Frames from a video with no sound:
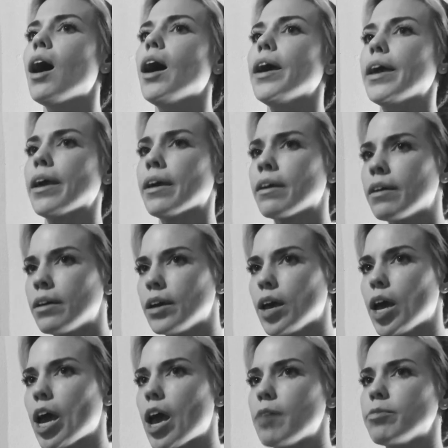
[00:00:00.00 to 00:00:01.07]
I
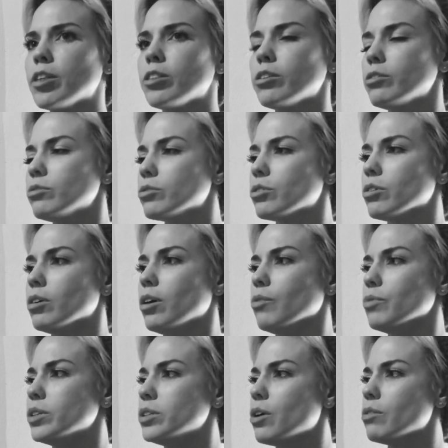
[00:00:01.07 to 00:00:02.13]
am the little
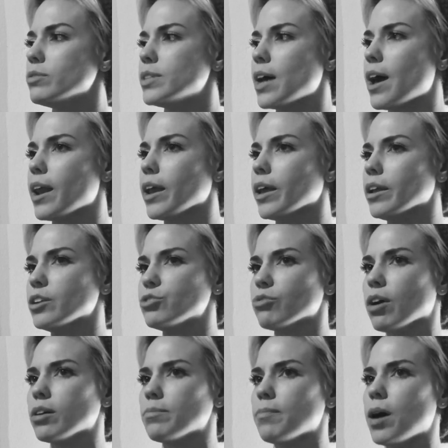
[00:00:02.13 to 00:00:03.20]
girl with no daddy and a
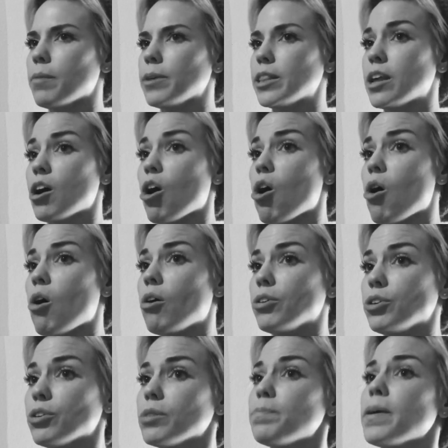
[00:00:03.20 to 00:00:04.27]
drunk mommy that
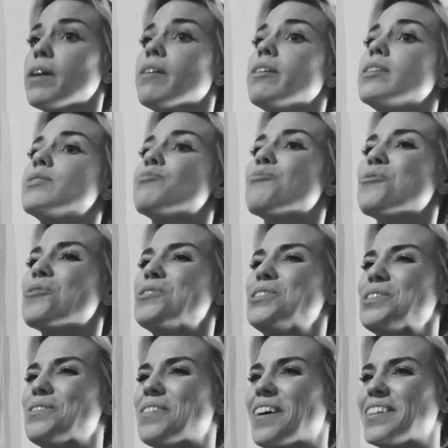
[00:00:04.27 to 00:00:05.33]
all your parents
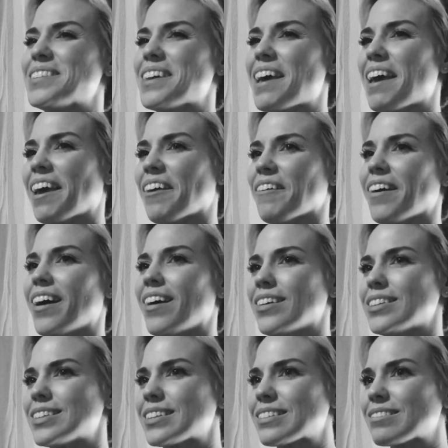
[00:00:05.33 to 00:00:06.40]
warned you not to hang
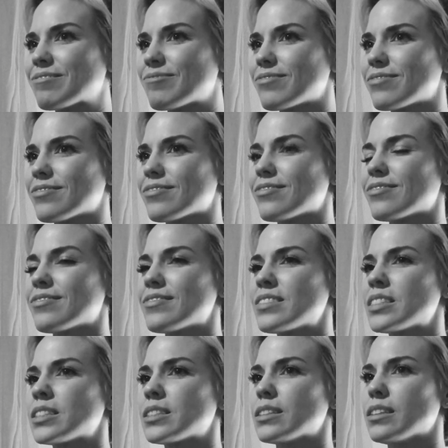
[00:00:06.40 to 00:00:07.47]
around.
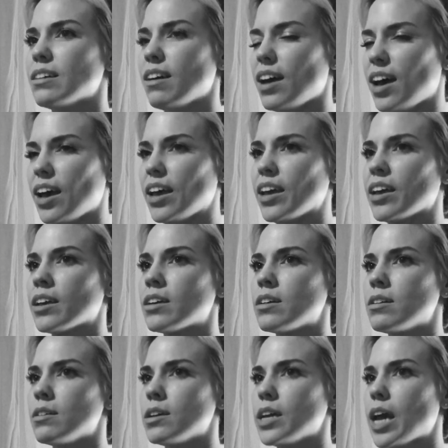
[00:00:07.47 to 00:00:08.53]
I
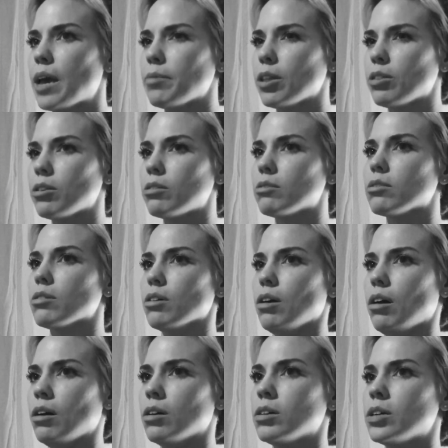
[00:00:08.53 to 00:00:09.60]
am the little
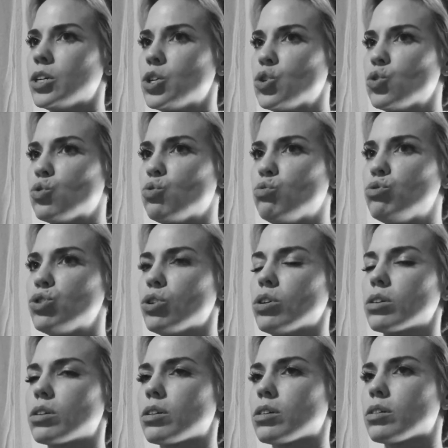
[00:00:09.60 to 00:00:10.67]
girl who
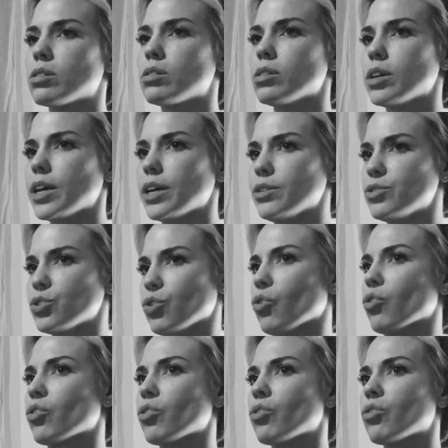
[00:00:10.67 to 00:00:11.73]
took and
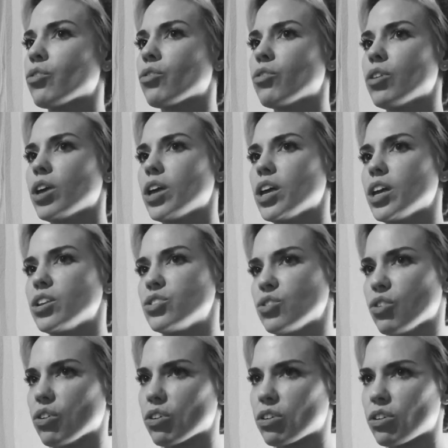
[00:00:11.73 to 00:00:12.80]
took and
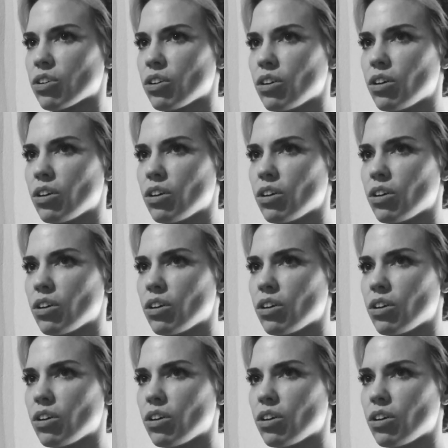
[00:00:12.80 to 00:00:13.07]
took